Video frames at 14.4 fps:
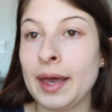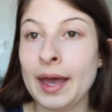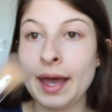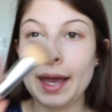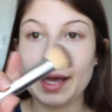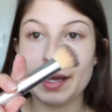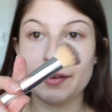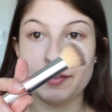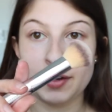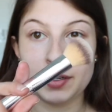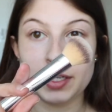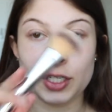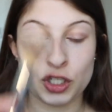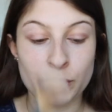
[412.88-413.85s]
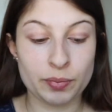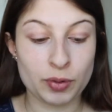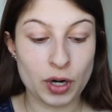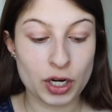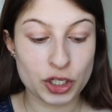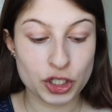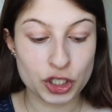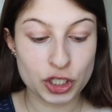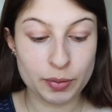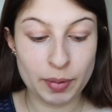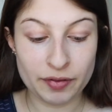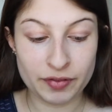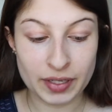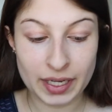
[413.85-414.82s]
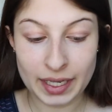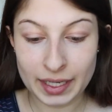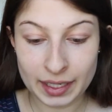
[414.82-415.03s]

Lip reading: a foundation brush to buff it in.